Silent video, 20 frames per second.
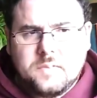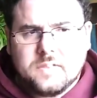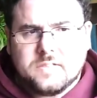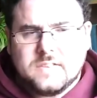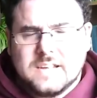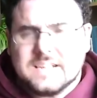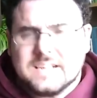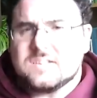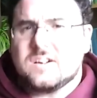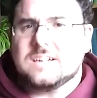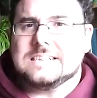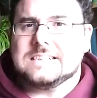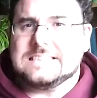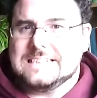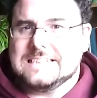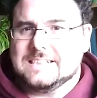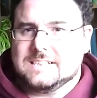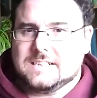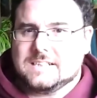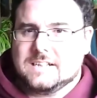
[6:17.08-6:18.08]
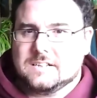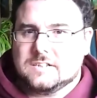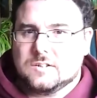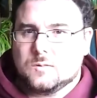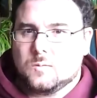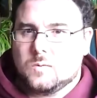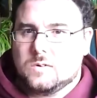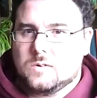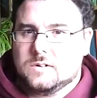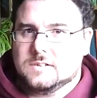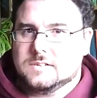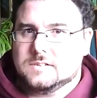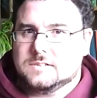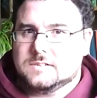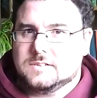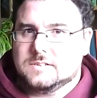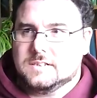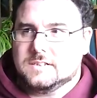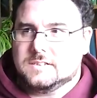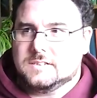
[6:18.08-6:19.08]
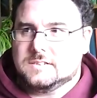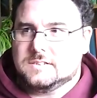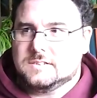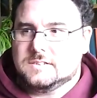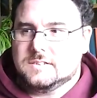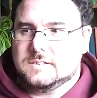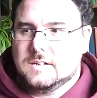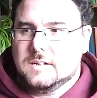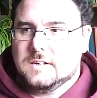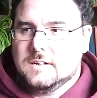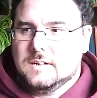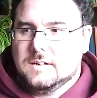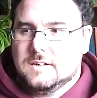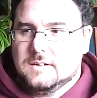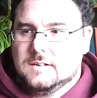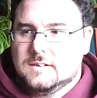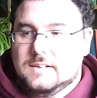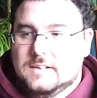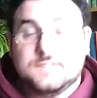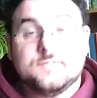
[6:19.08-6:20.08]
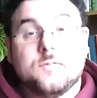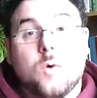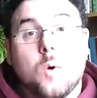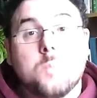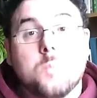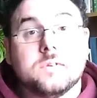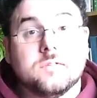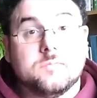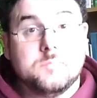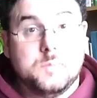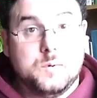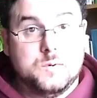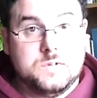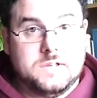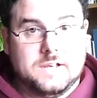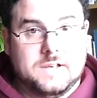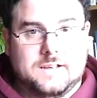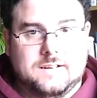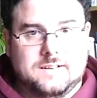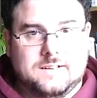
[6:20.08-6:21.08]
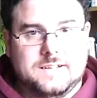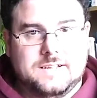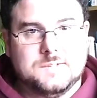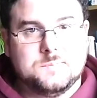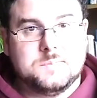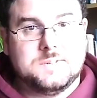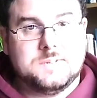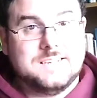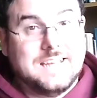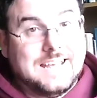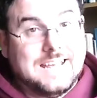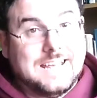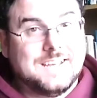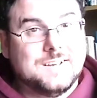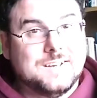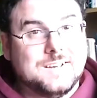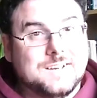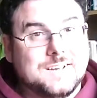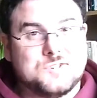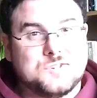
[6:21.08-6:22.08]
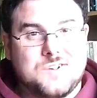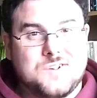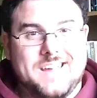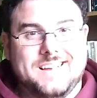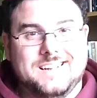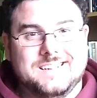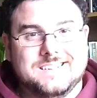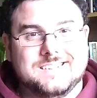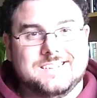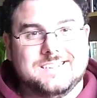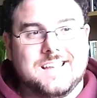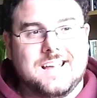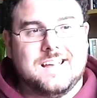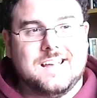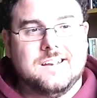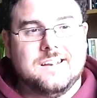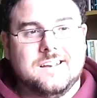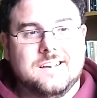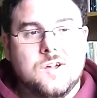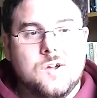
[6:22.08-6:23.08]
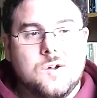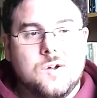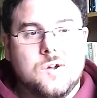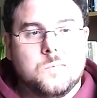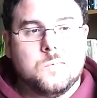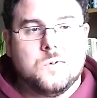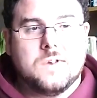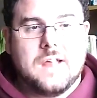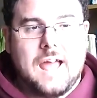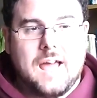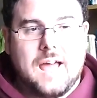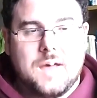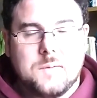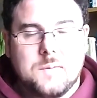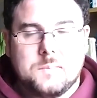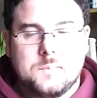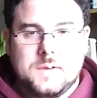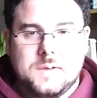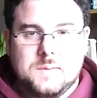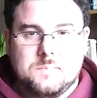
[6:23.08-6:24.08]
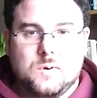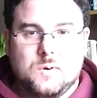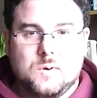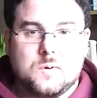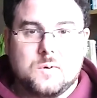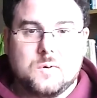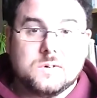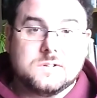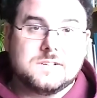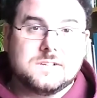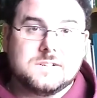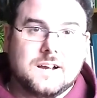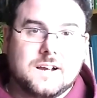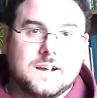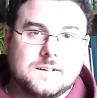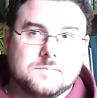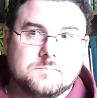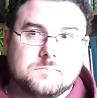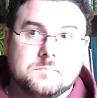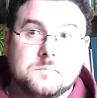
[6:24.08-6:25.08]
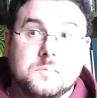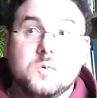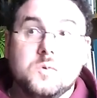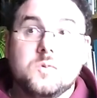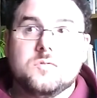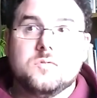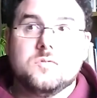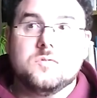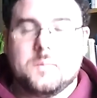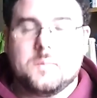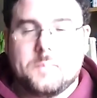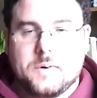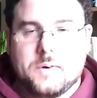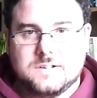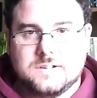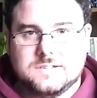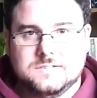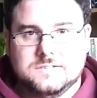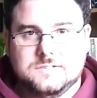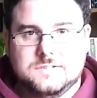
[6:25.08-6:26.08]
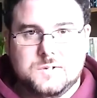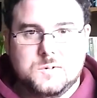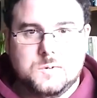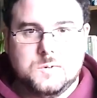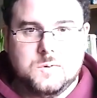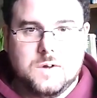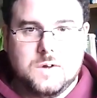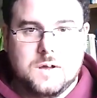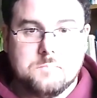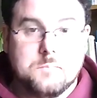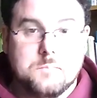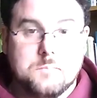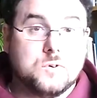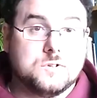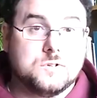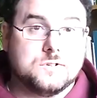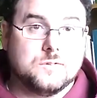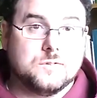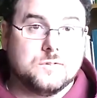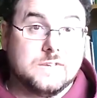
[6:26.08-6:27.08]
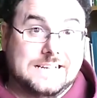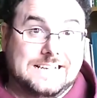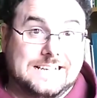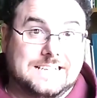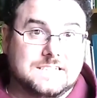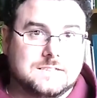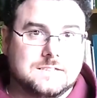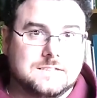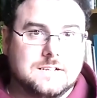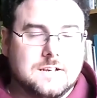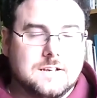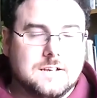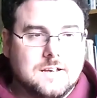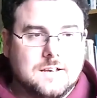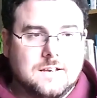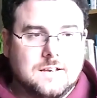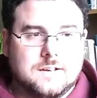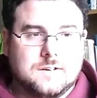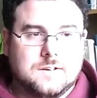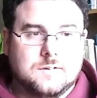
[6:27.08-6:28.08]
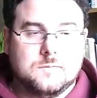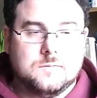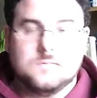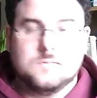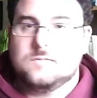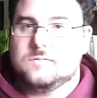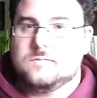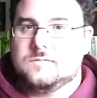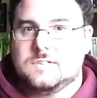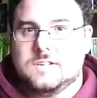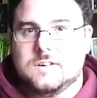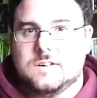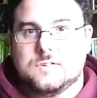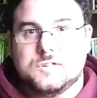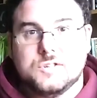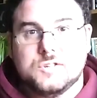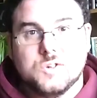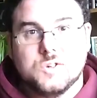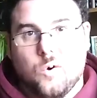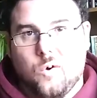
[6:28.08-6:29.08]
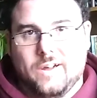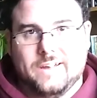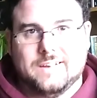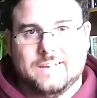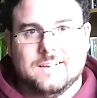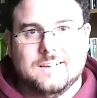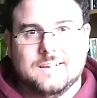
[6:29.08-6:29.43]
this idea that there was these forms of music, these particular strains that would help people or would kind of move a person to emotional release, you know, their joy,